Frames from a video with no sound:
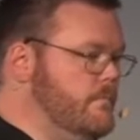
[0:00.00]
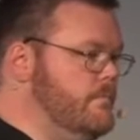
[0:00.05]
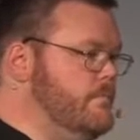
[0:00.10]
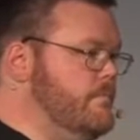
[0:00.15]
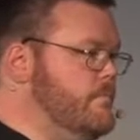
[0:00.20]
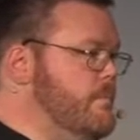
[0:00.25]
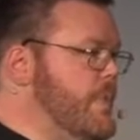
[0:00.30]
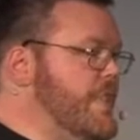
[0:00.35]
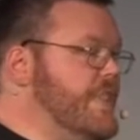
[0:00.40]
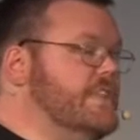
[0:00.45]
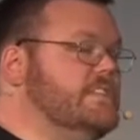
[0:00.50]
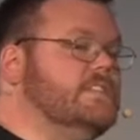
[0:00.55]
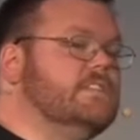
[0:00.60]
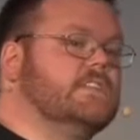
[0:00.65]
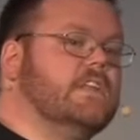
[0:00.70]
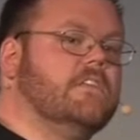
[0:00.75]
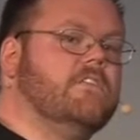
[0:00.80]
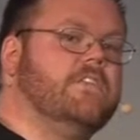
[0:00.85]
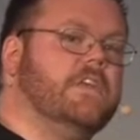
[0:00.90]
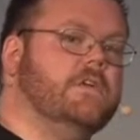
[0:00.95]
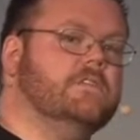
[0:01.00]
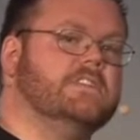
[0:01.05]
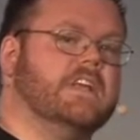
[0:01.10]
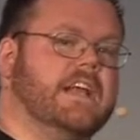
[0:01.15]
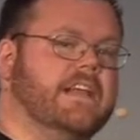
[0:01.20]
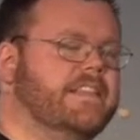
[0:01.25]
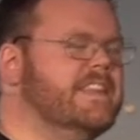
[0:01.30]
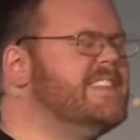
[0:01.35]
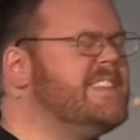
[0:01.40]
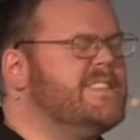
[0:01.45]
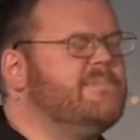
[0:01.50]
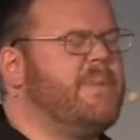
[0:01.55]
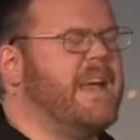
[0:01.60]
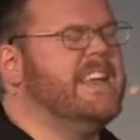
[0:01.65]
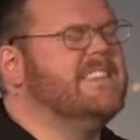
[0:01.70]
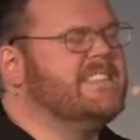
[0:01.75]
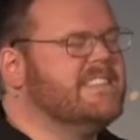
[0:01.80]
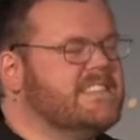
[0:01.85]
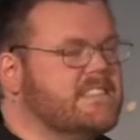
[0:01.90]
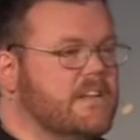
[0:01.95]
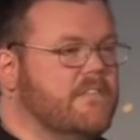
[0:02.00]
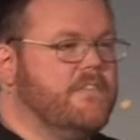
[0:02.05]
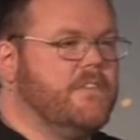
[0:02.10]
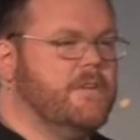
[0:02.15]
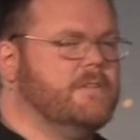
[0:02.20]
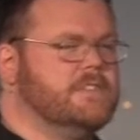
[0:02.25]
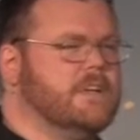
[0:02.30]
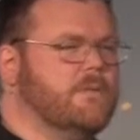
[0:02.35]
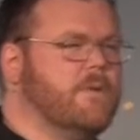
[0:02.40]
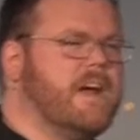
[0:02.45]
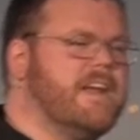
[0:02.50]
But this is confusing. This space is confusing, right?